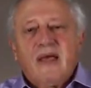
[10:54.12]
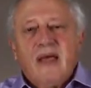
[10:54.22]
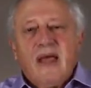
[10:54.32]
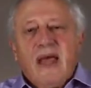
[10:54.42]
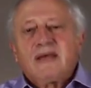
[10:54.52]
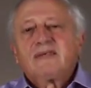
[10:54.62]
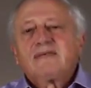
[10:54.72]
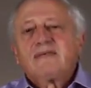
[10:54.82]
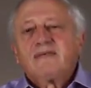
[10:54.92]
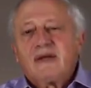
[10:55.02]
Active
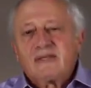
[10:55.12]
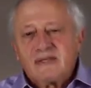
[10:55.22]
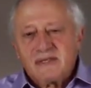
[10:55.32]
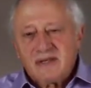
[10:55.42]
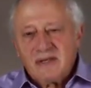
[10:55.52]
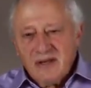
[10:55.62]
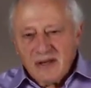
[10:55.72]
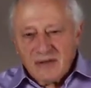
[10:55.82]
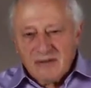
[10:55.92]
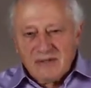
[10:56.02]
defense
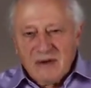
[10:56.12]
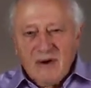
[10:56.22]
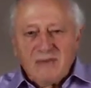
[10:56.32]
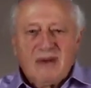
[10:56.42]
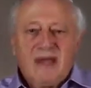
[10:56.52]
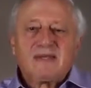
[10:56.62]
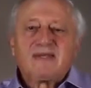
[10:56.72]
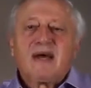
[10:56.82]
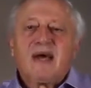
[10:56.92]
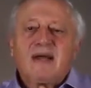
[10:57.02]
was the homeland
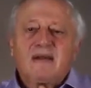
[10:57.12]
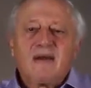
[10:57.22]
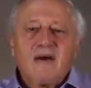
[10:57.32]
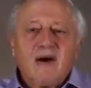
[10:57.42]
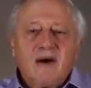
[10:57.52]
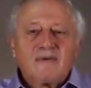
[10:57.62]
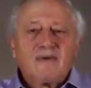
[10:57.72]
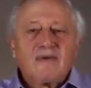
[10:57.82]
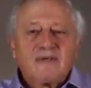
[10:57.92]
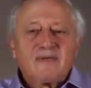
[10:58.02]
style of
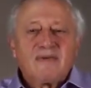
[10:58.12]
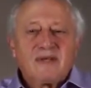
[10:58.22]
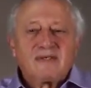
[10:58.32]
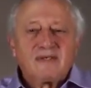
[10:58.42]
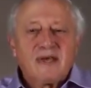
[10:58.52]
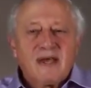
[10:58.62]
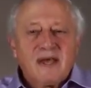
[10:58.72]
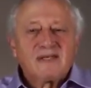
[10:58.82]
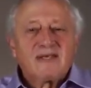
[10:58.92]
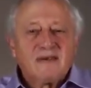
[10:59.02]
Jewish defense
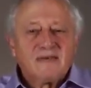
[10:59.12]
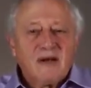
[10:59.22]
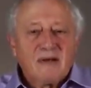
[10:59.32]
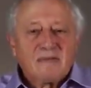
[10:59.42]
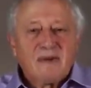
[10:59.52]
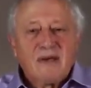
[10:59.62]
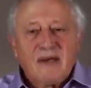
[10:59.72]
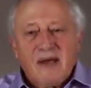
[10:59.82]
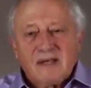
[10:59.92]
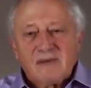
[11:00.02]
and self-help,
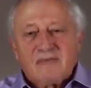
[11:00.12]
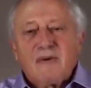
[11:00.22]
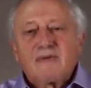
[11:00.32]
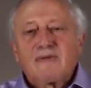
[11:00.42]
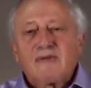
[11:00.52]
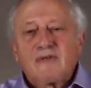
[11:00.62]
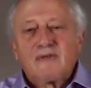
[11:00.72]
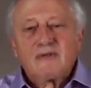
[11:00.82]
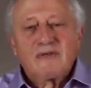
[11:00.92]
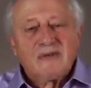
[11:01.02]
as opposed to the
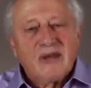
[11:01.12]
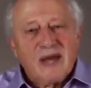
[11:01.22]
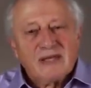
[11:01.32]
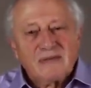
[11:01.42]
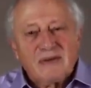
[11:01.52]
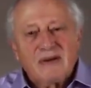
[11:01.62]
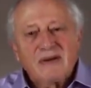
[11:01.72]
Jews of the diaspora,